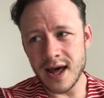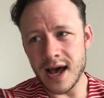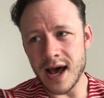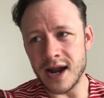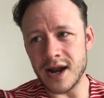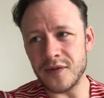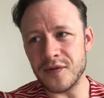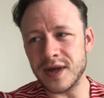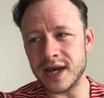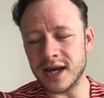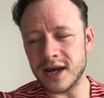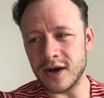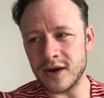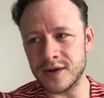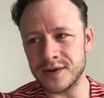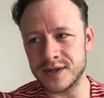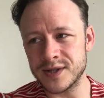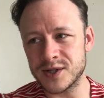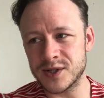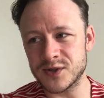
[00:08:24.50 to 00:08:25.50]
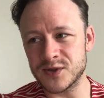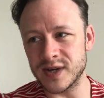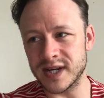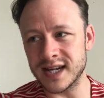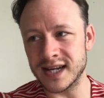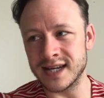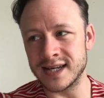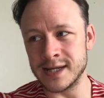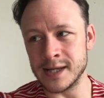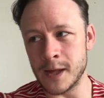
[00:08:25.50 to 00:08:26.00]
And I think on
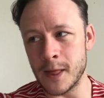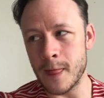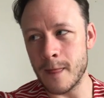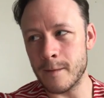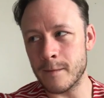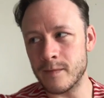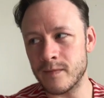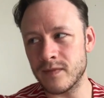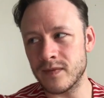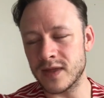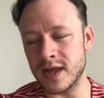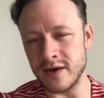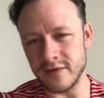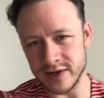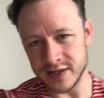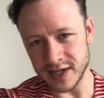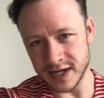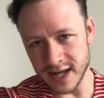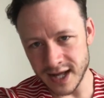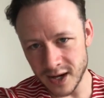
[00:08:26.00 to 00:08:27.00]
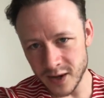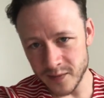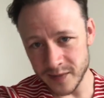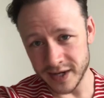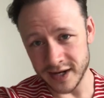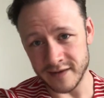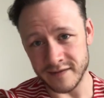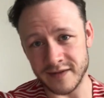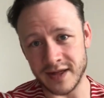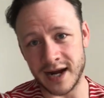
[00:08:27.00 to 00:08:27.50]
Strictly there is an
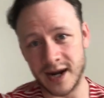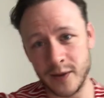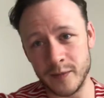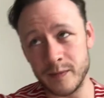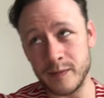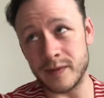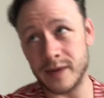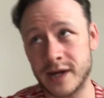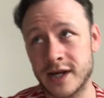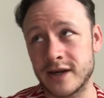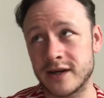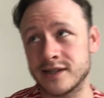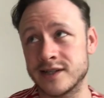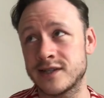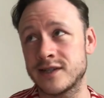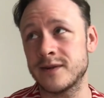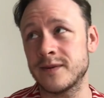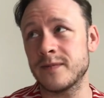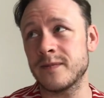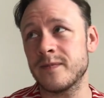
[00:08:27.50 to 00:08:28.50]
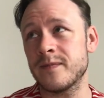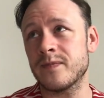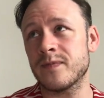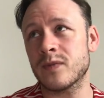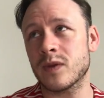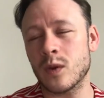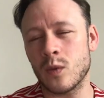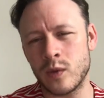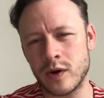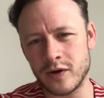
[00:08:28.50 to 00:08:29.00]
element of that, because
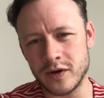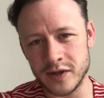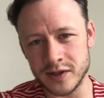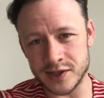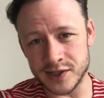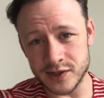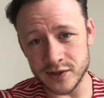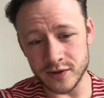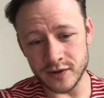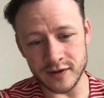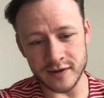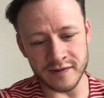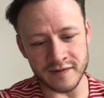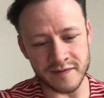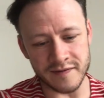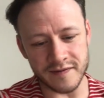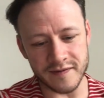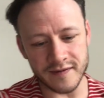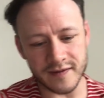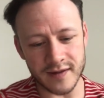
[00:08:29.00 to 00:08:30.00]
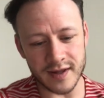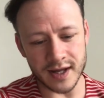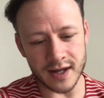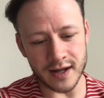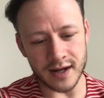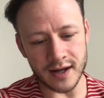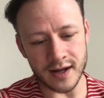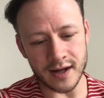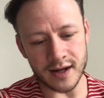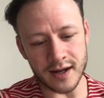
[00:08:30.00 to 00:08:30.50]
we're all sort of
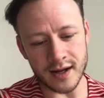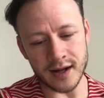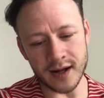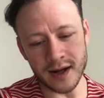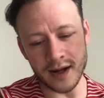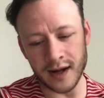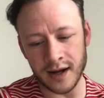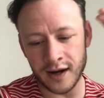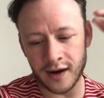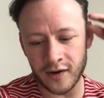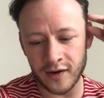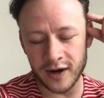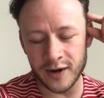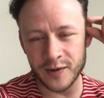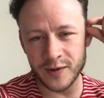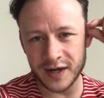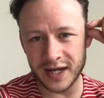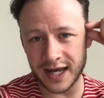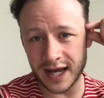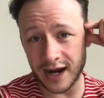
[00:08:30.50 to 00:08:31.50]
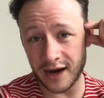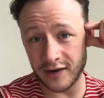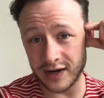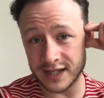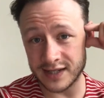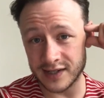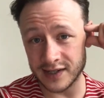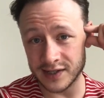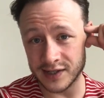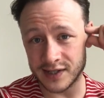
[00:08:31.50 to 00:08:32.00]
our own
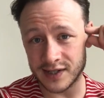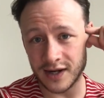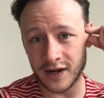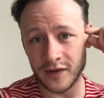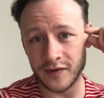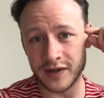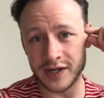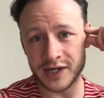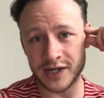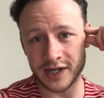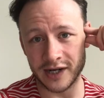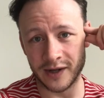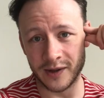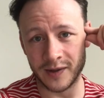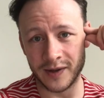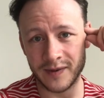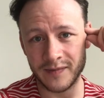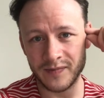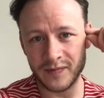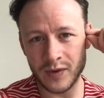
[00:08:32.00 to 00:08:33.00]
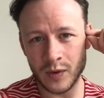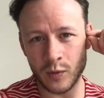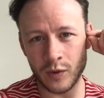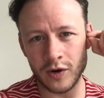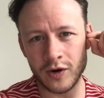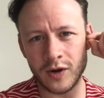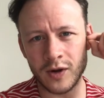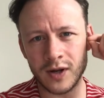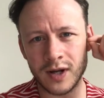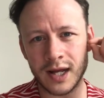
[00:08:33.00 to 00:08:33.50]
characters on the show.
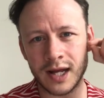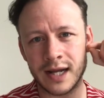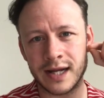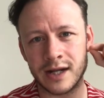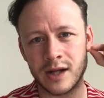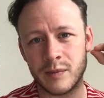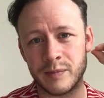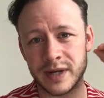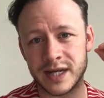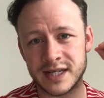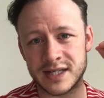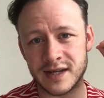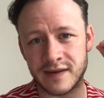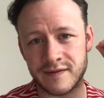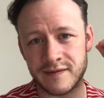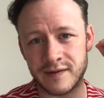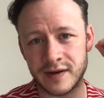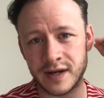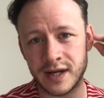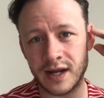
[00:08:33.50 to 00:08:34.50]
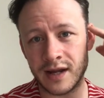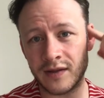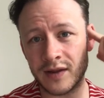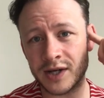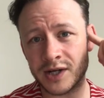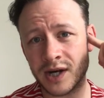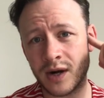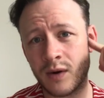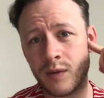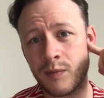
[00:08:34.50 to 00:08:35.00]
We're all a little bit different, and the
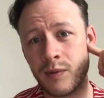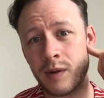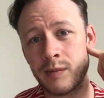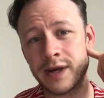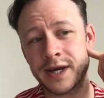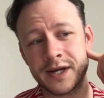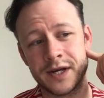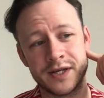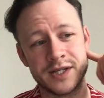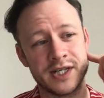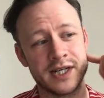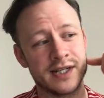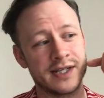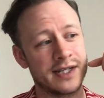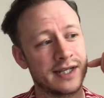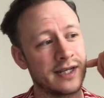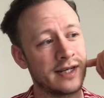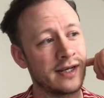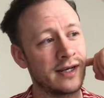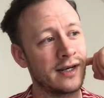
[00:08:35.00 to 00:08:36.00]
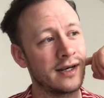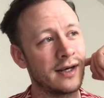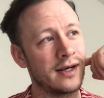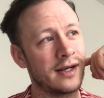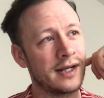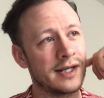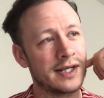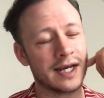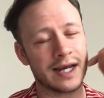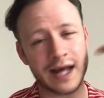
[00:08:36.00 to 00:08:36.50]
show are probably conscious to
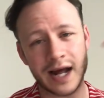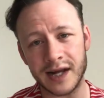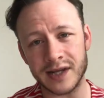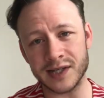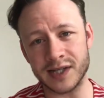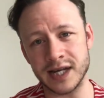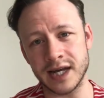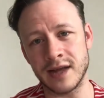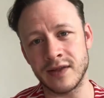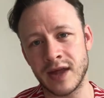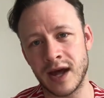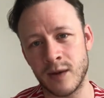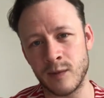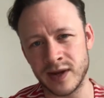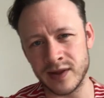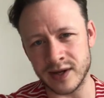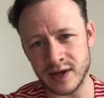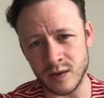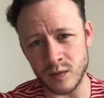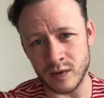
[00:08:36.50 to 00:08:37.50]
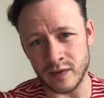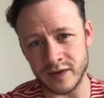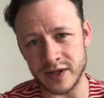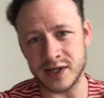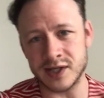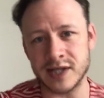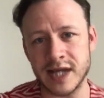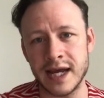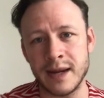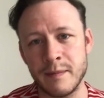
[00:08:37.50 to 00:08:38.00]
cast it in that way. They don't want the
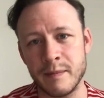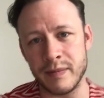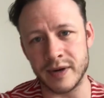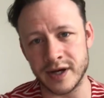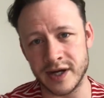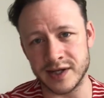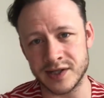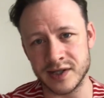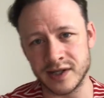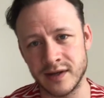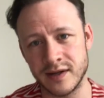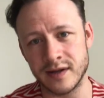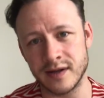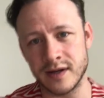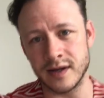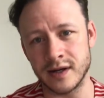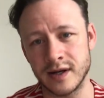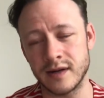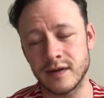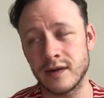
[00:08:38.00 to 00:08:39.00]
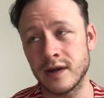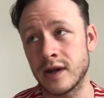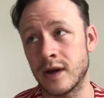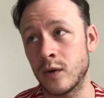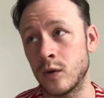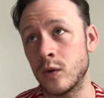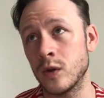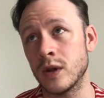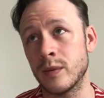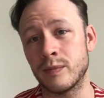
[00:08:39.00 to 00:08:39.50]
same person,
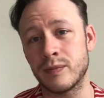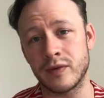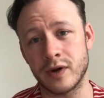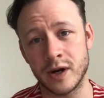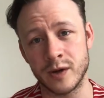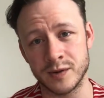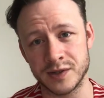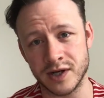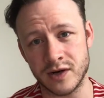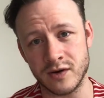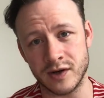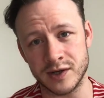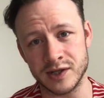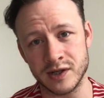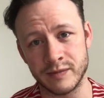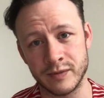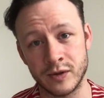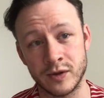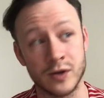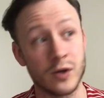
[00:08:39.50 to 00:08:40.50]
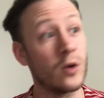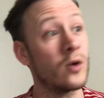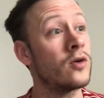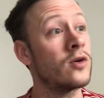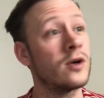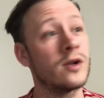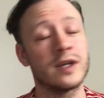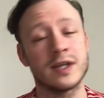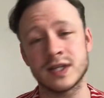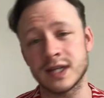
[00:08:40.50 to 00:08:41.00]
all the pros across the board, or
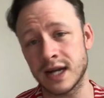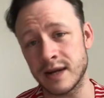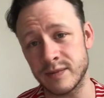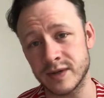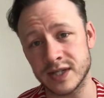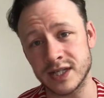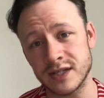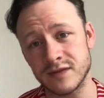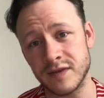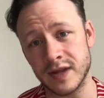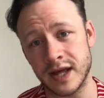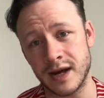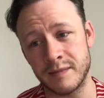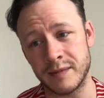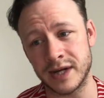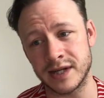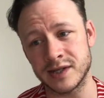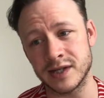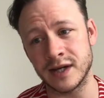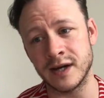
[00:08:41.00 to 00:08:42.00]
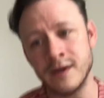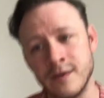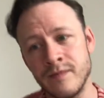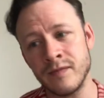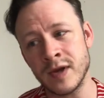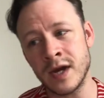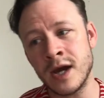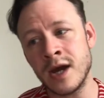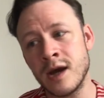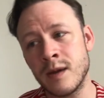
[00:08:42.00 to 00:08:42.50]
all the celebrities for that matter.
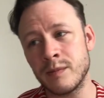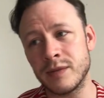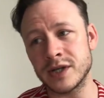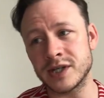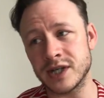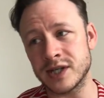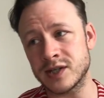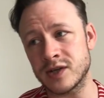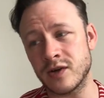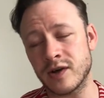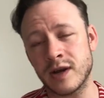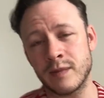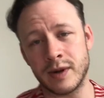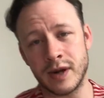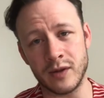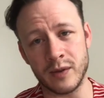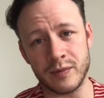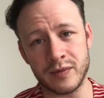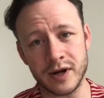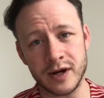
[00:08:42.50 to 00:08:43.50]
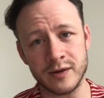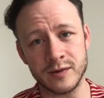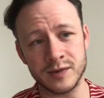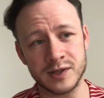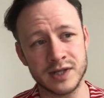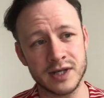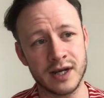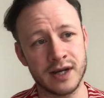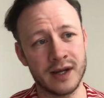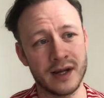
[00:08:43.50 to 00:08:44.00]
But just talking about the
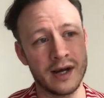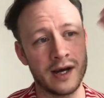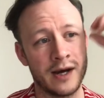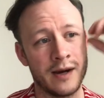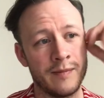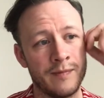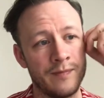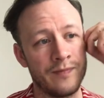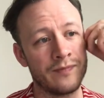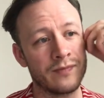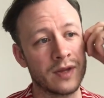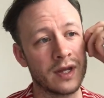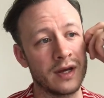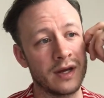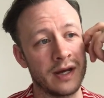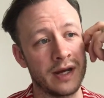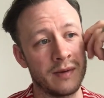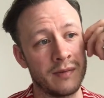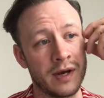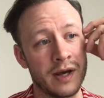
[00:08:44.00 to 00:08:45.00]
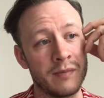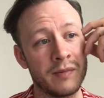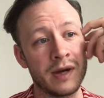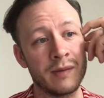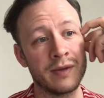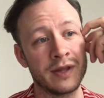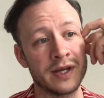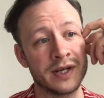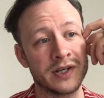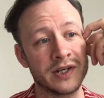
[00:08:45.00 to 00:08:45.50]
pros and
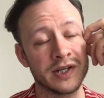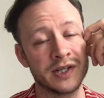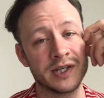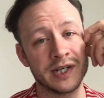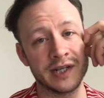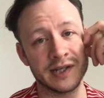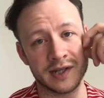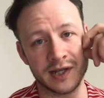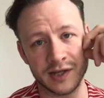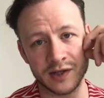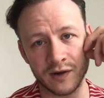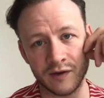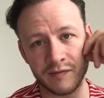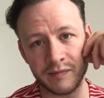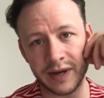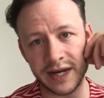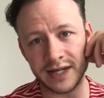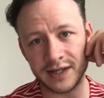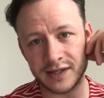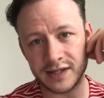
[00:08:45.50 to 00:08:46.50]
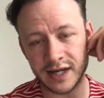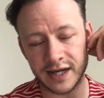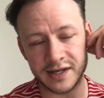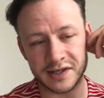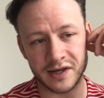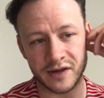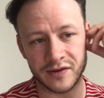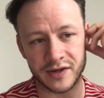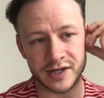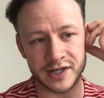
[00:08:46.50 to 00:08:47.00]
maybe the judges, the sort of
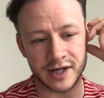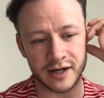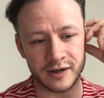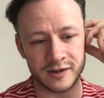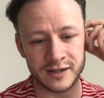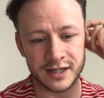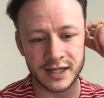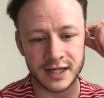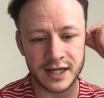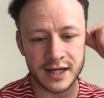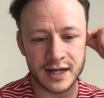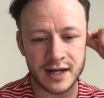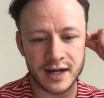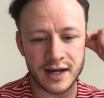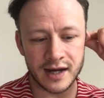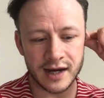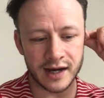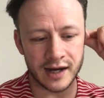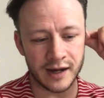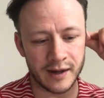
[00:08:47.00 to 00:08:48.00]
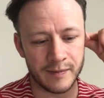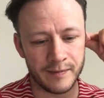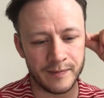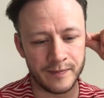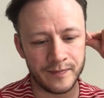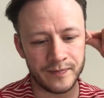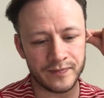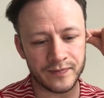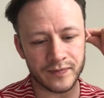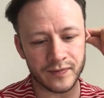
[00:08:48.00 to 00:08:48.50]
mainstays on the show,
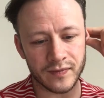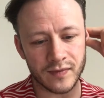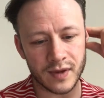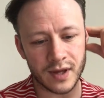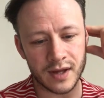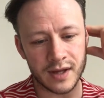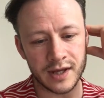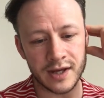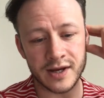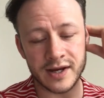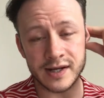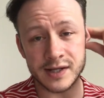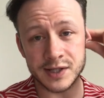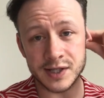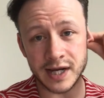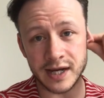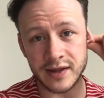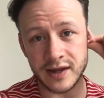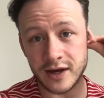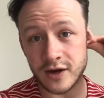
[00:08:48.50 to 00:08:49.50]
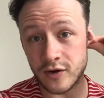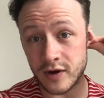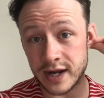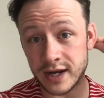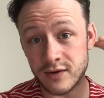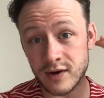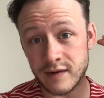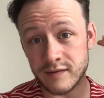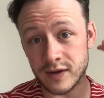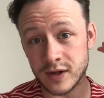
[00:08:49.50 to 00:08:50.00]
you can say that
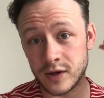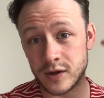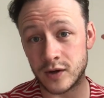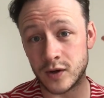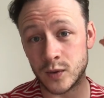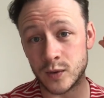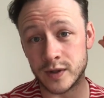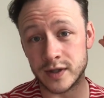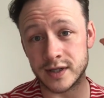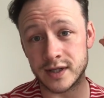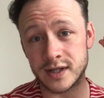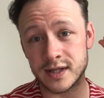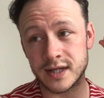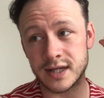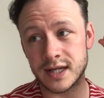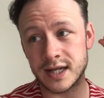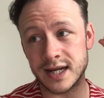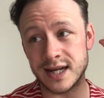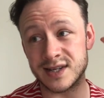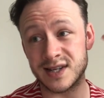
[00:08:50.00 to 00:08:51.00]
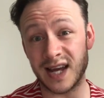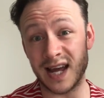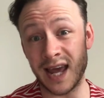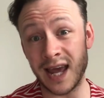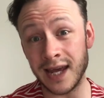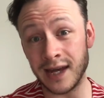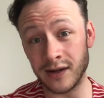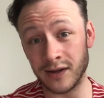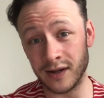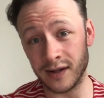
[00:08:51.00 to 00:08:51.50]
Craig Revel Horwood is a
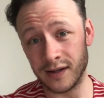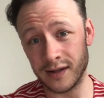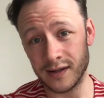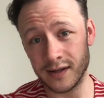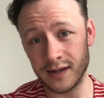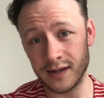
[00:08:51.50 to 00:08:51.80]
heel